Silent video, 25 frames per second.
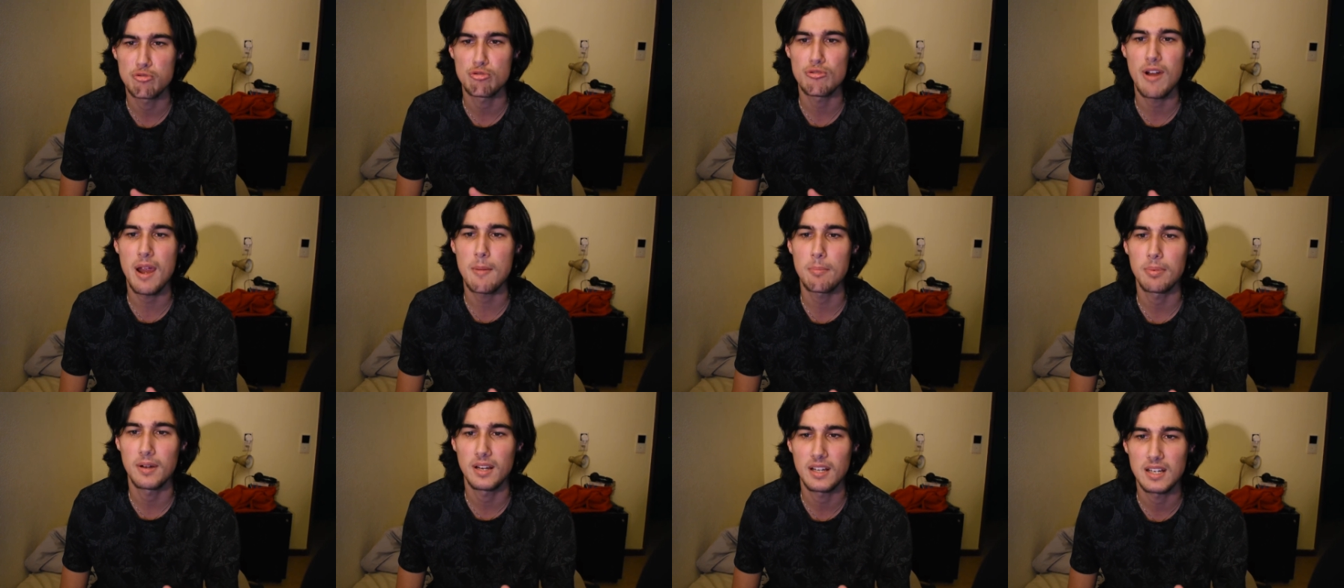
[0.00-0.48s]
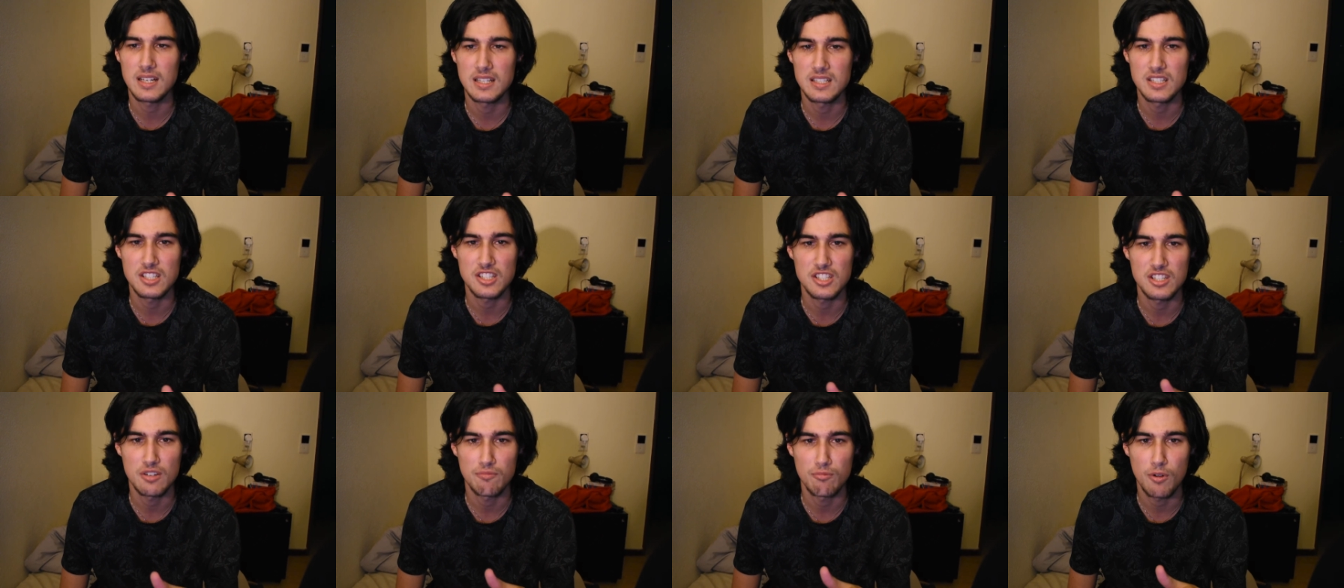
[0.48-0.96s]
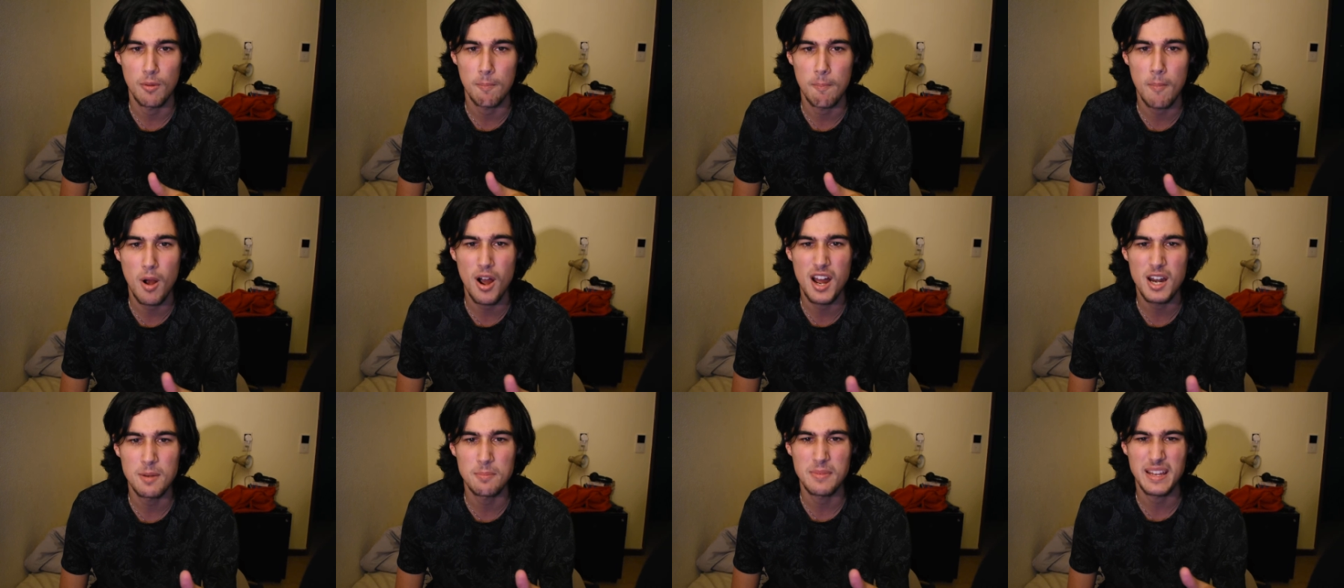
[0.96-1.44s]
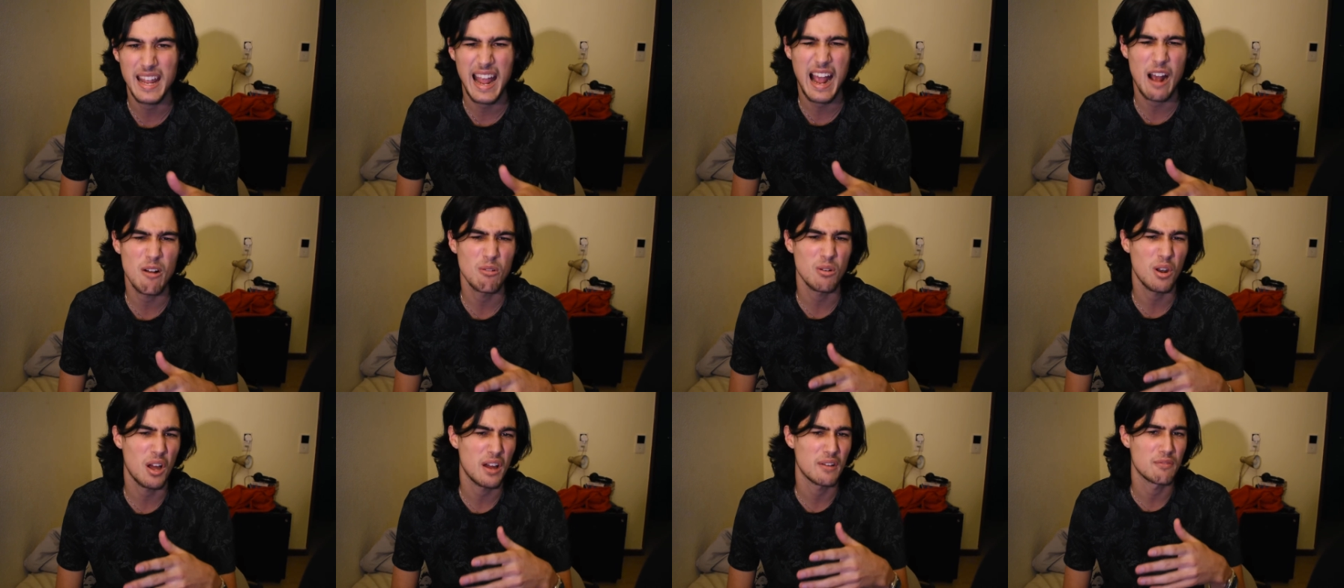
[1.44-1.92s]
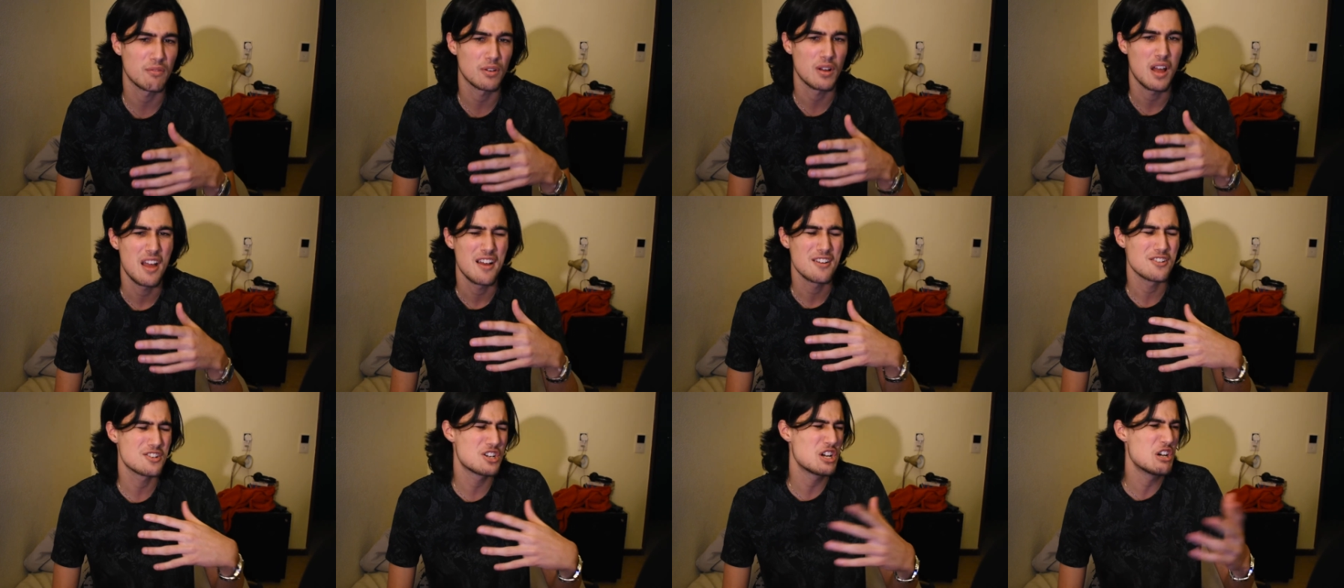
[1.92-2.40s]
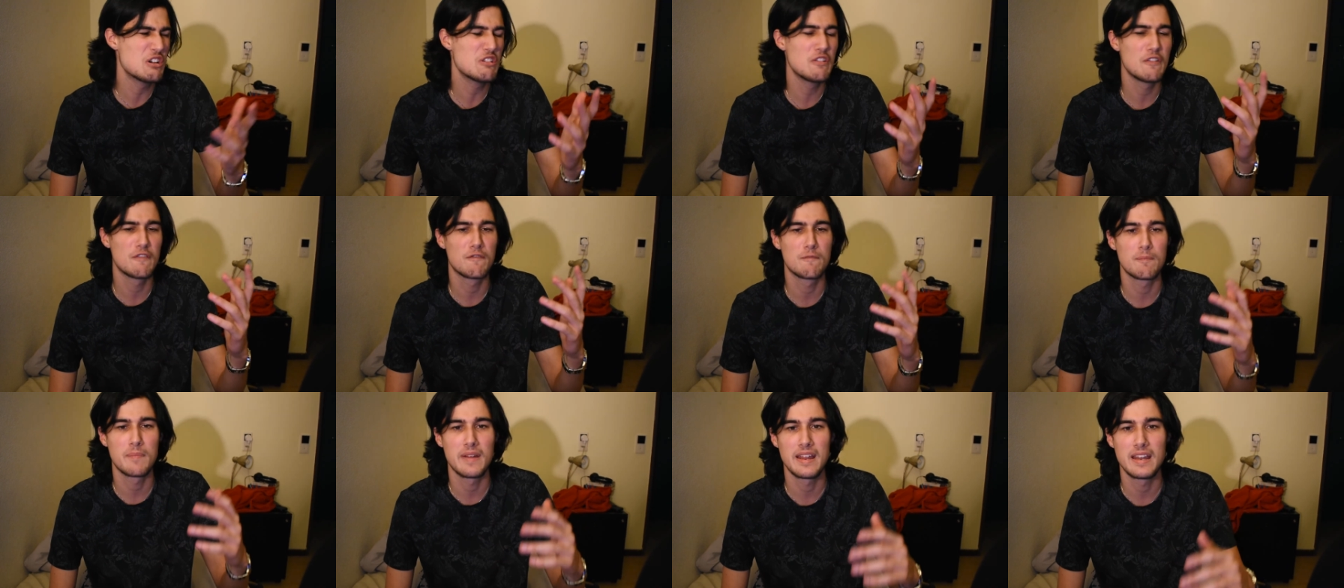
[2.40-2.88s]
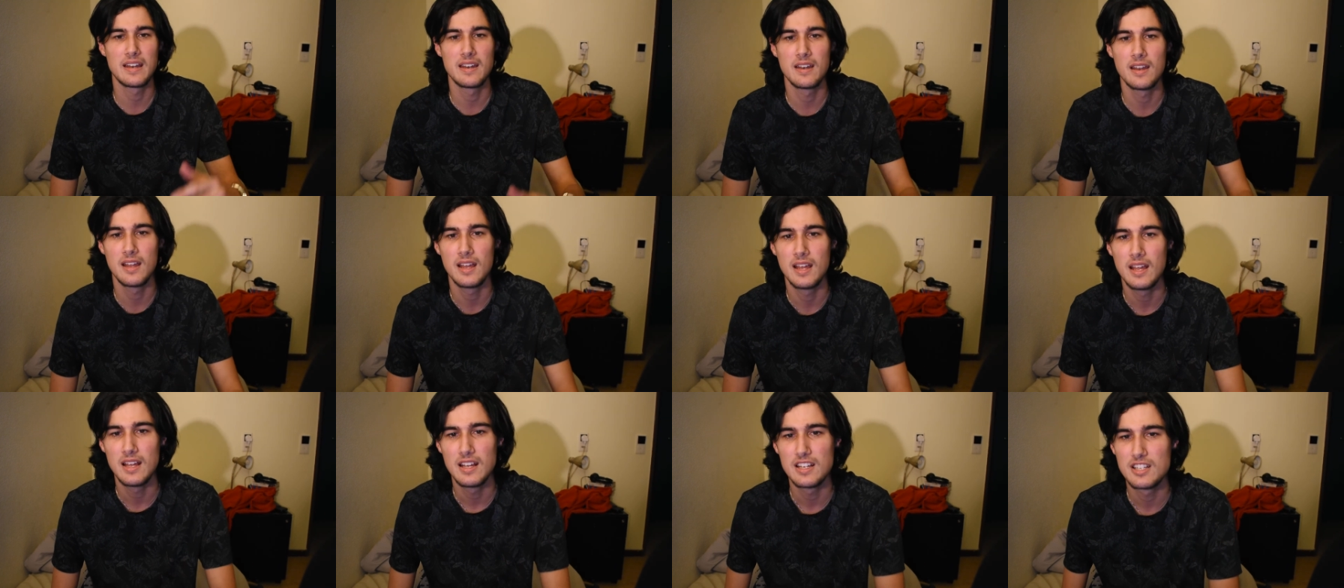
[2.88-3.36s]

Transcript: replicants that remind me how life could have been,